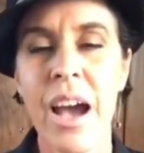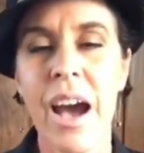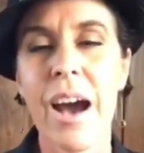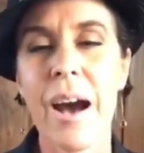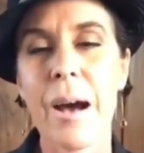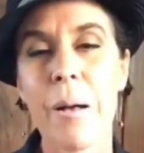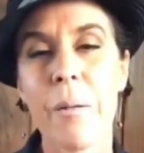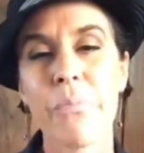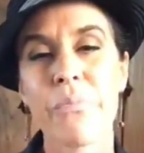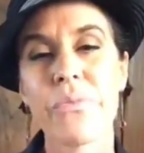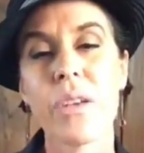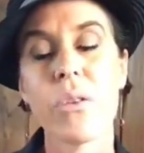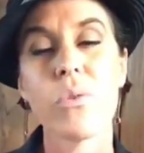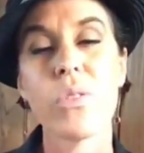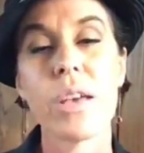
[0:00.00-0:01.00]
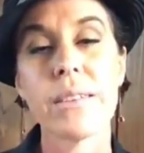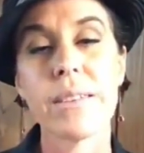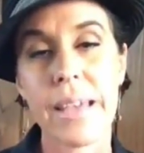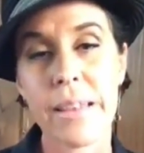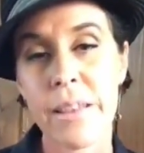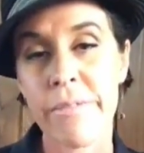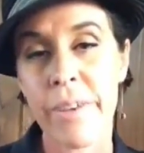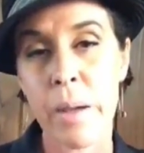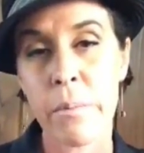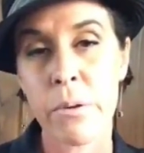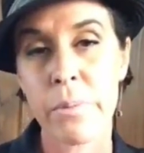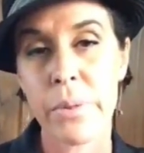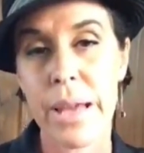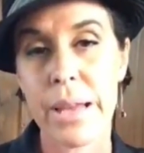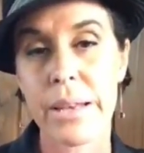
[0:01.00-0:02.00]
The Daily Fiber
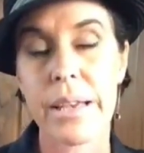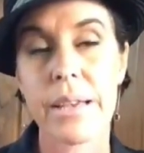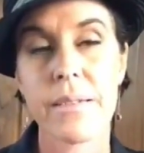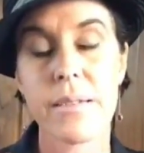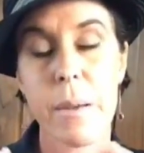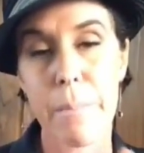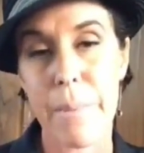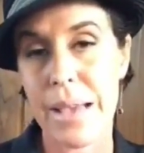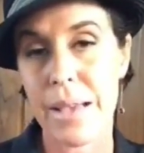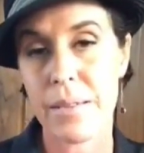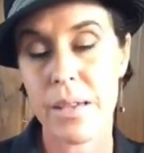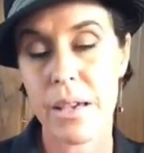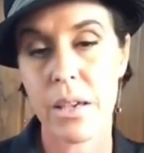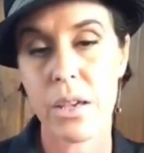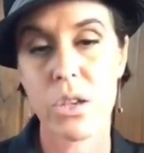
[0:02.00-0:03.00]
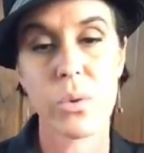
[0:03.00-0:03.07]
blend is amazing.